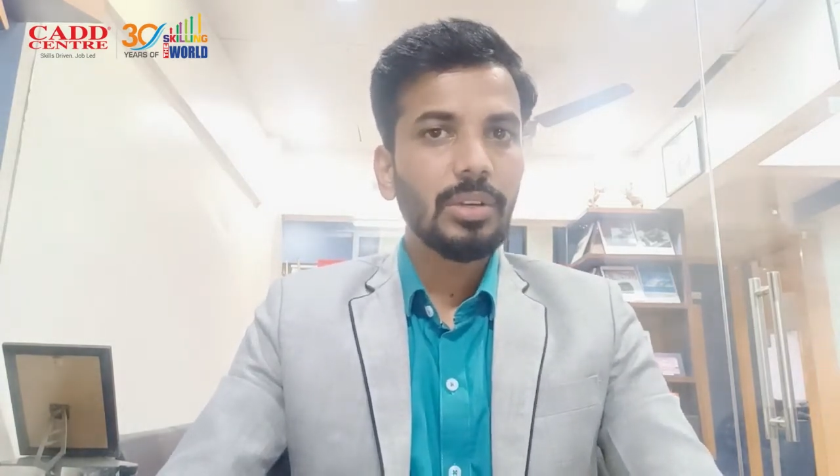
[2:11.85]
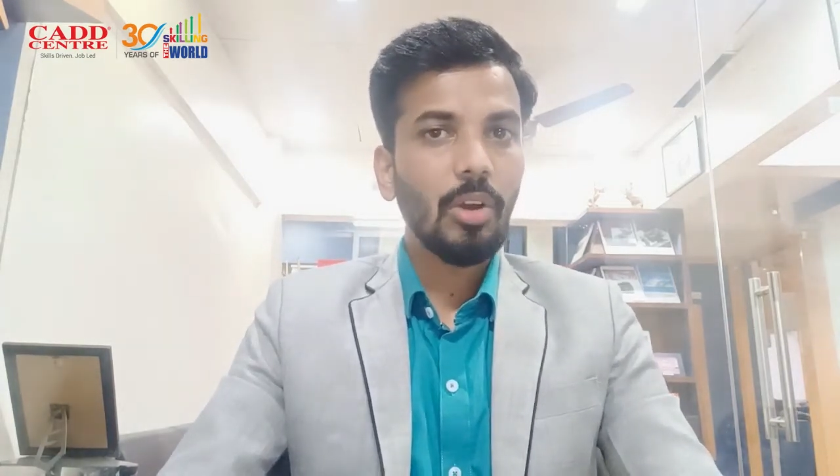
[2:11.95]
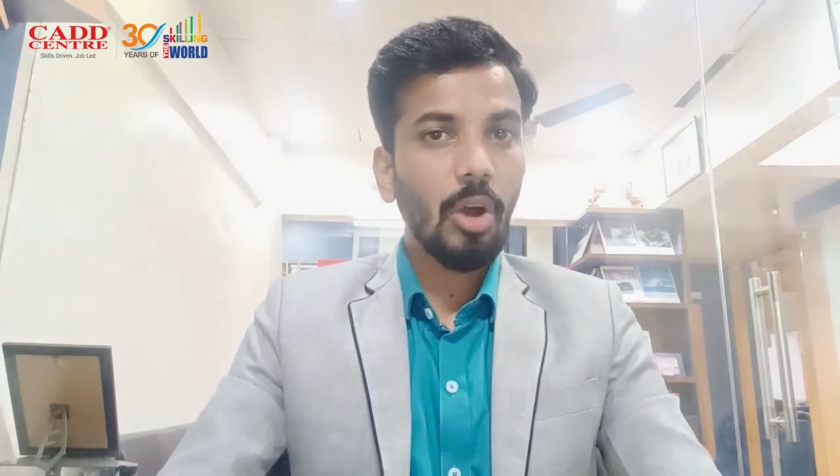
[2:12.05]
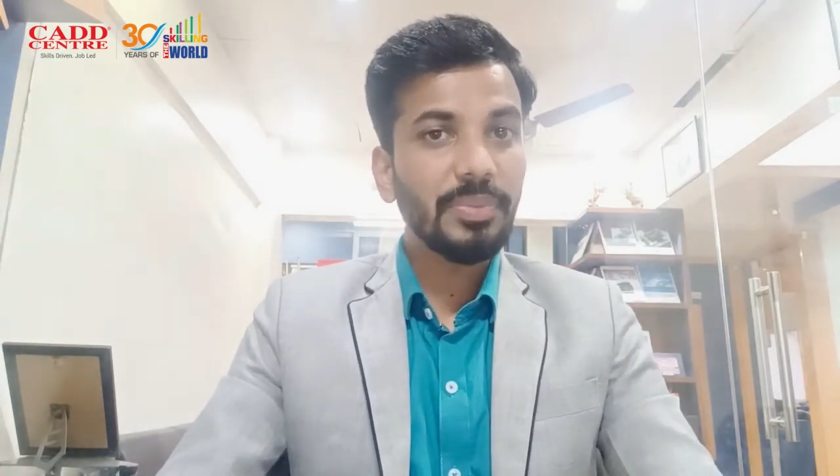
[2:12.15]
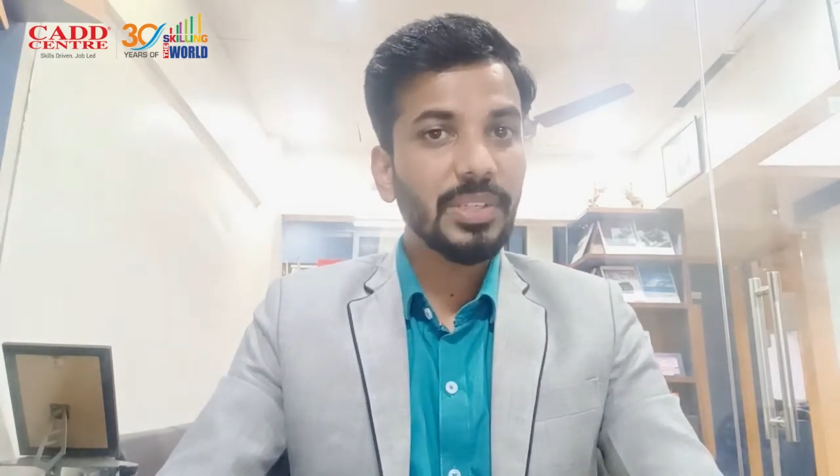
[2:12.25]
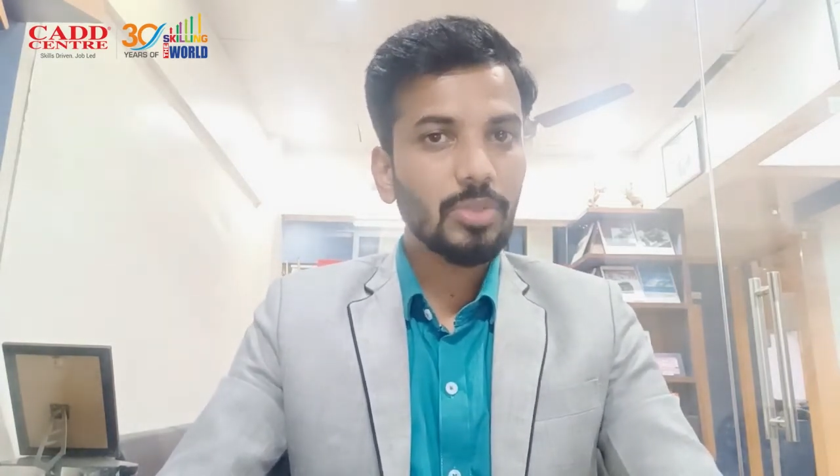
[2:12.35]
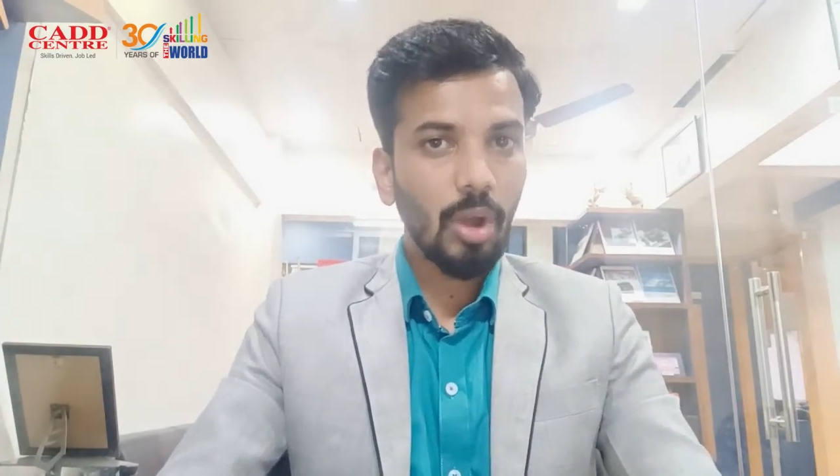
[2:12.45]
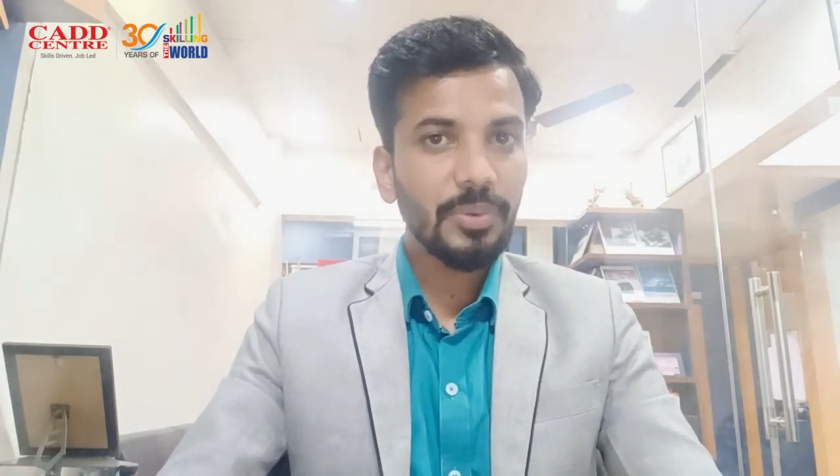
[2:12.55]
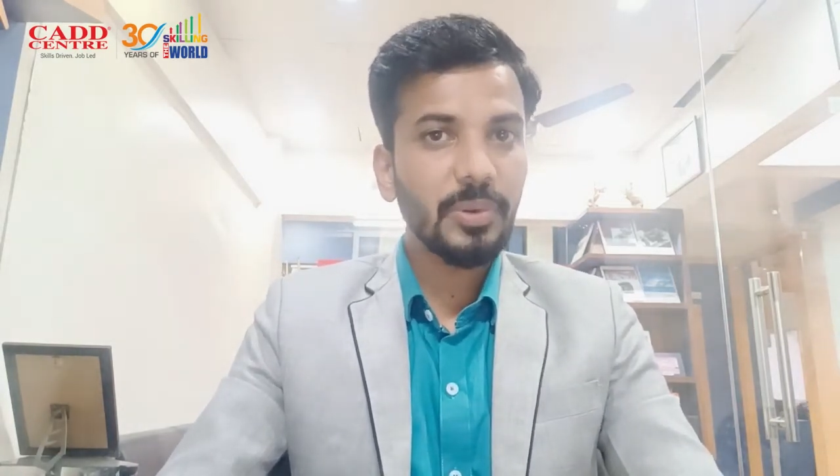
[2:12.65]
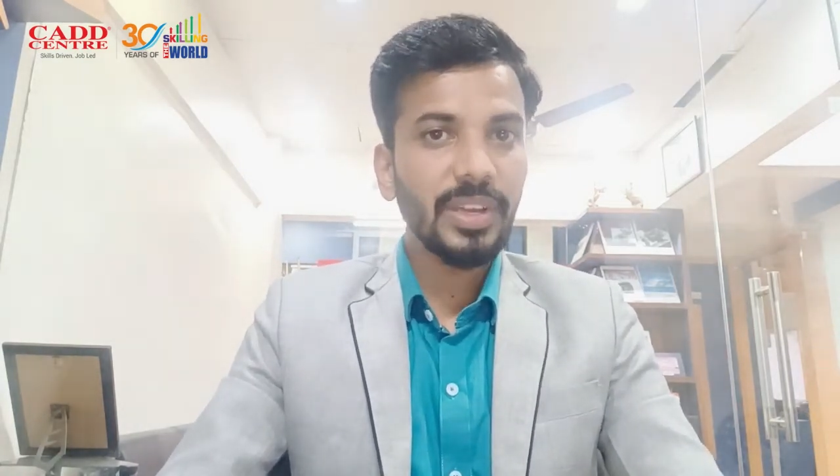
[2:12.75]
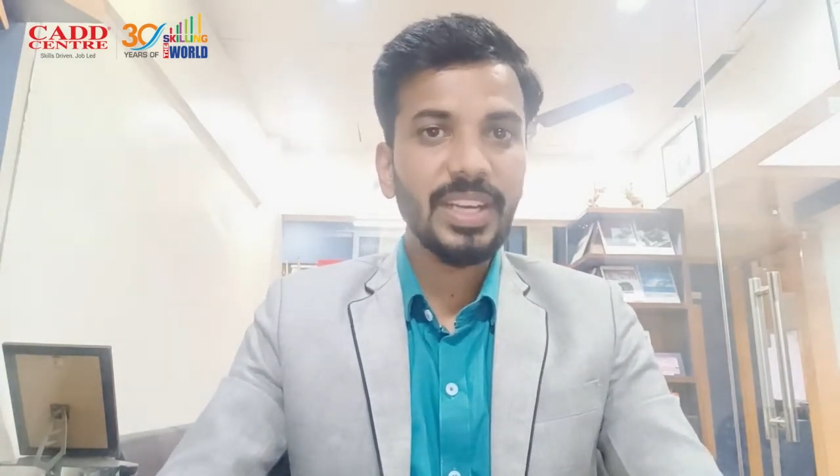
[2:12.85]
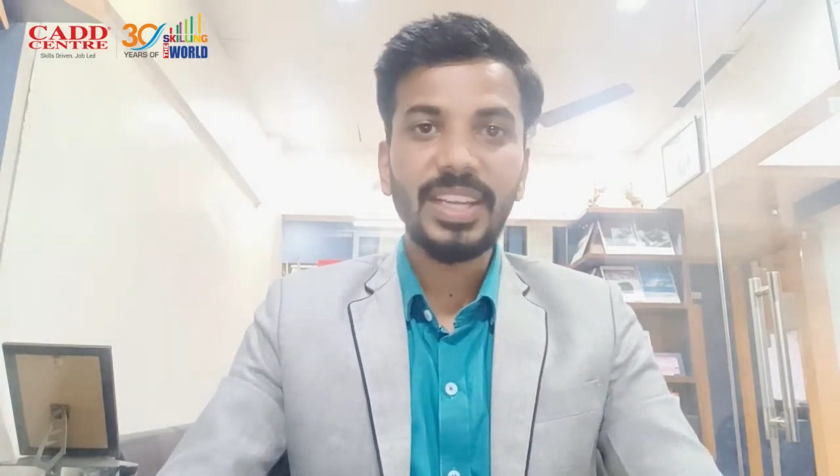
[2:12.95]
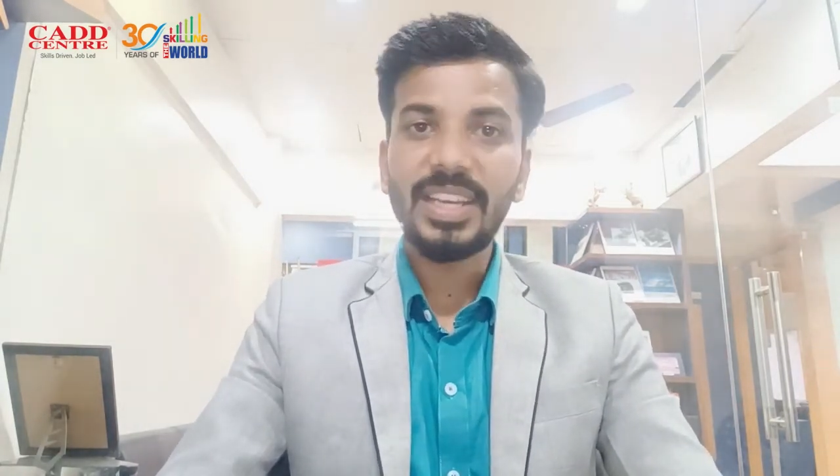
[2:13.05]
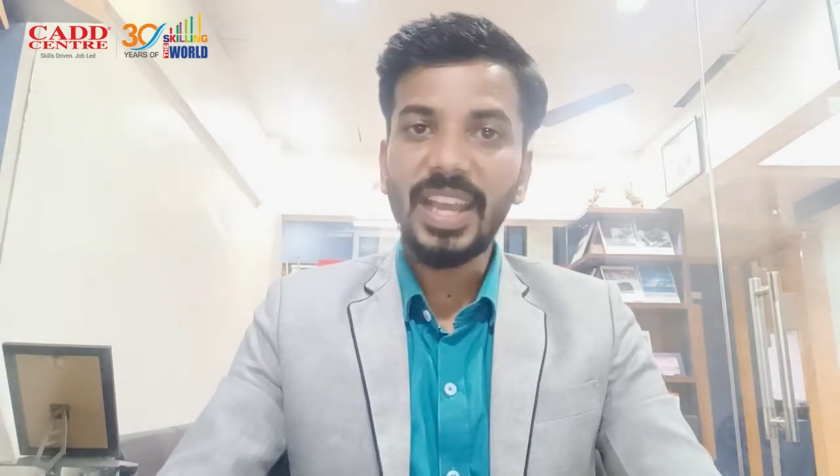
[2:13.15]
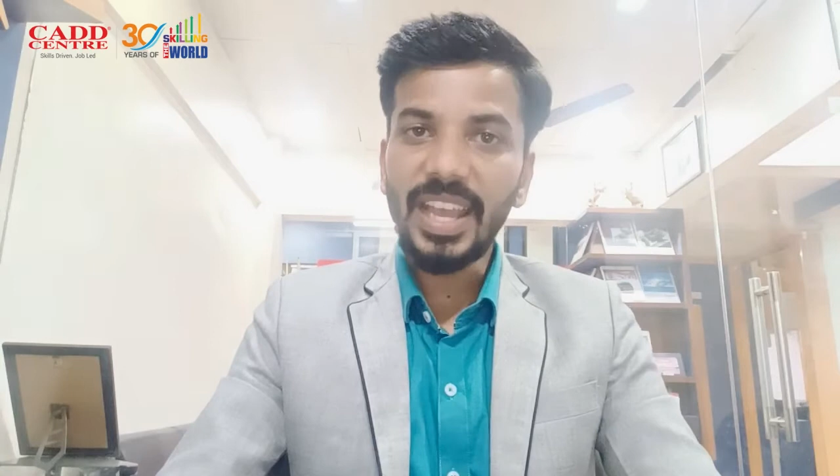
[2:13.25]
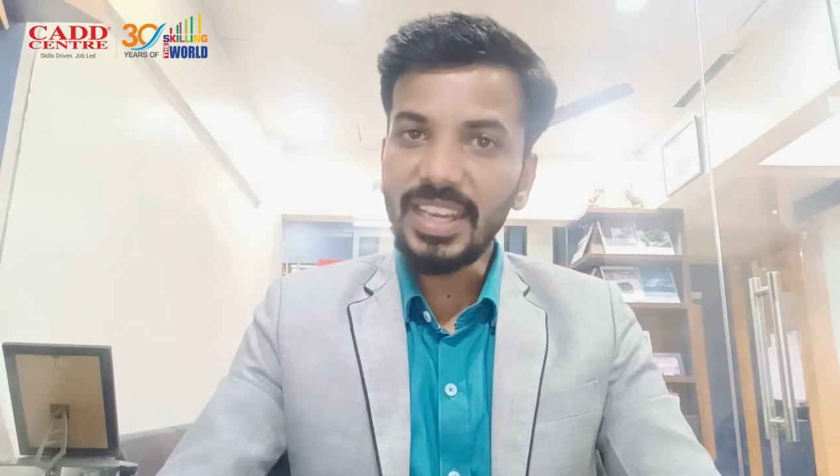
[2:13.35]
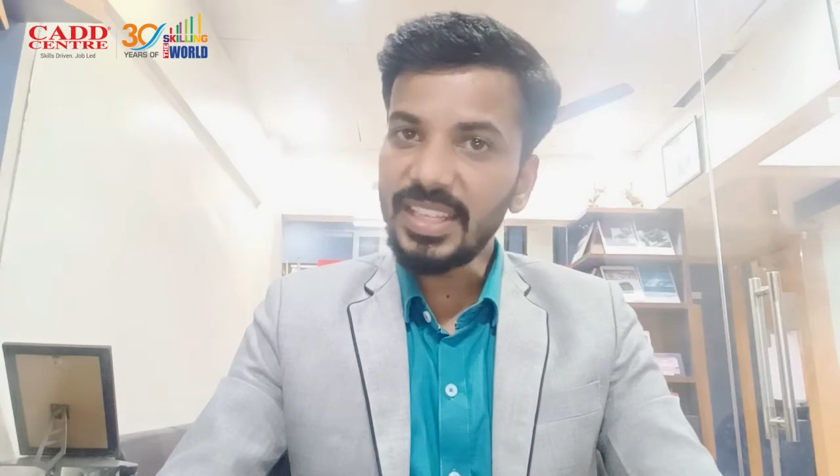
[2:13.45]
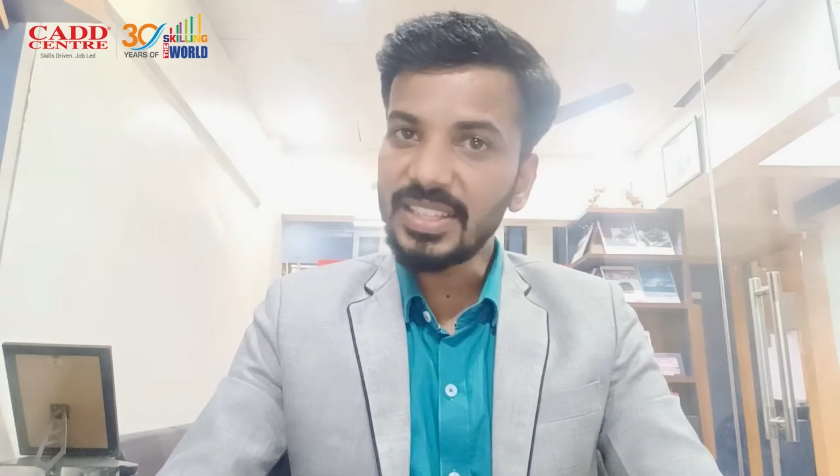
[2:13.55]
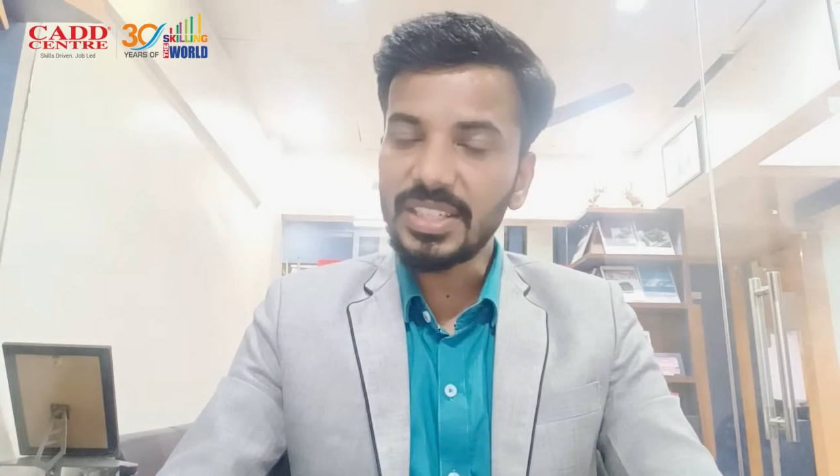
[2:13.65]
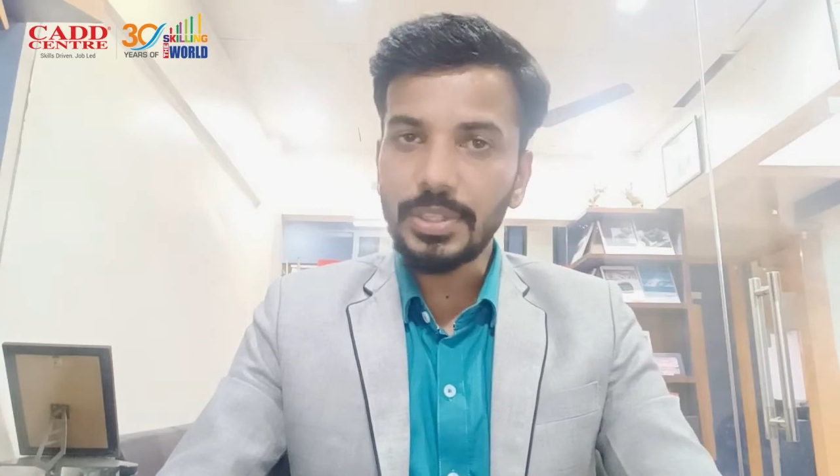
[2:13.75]
of the software in any
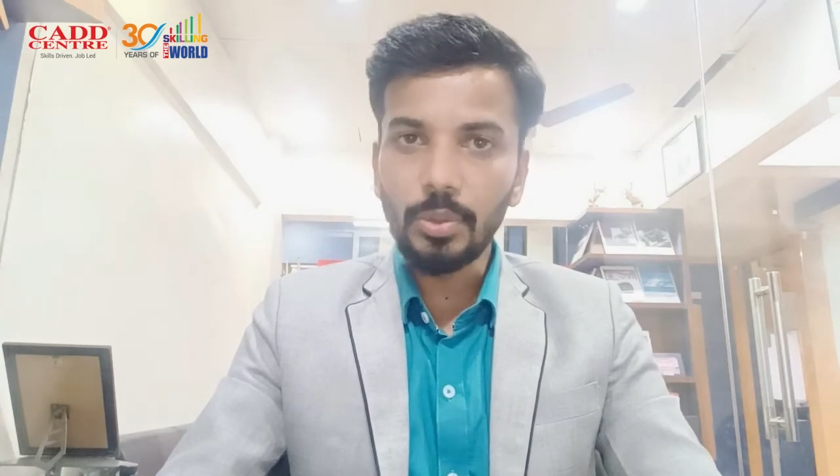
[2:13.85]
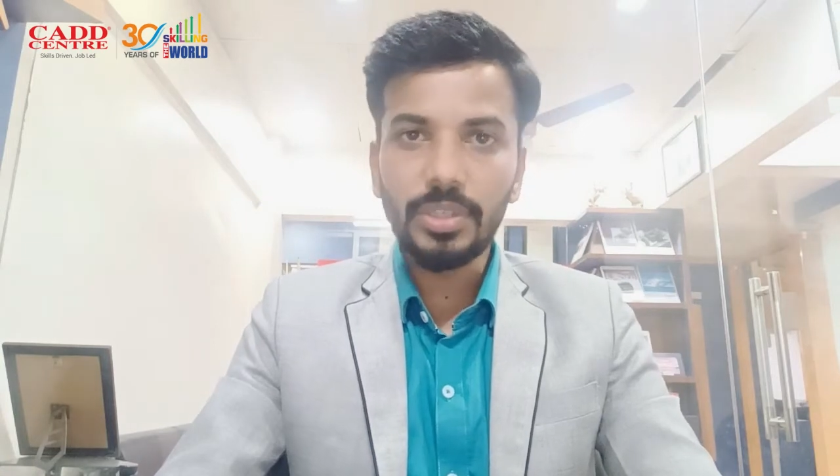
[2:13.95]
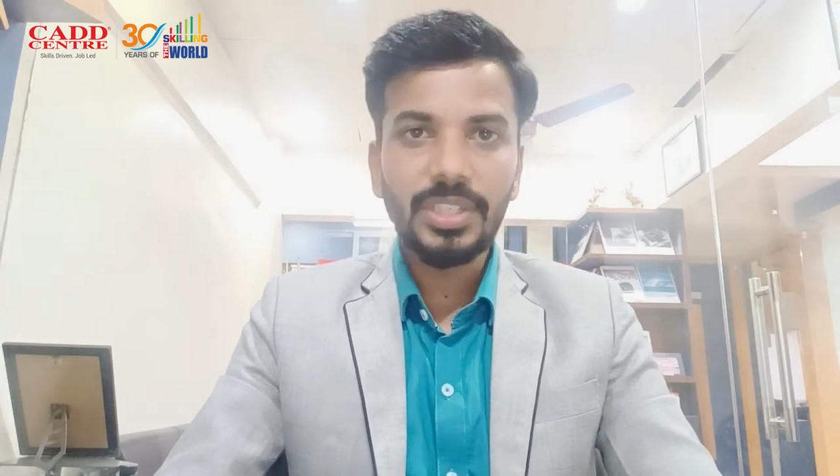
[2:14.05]
institute,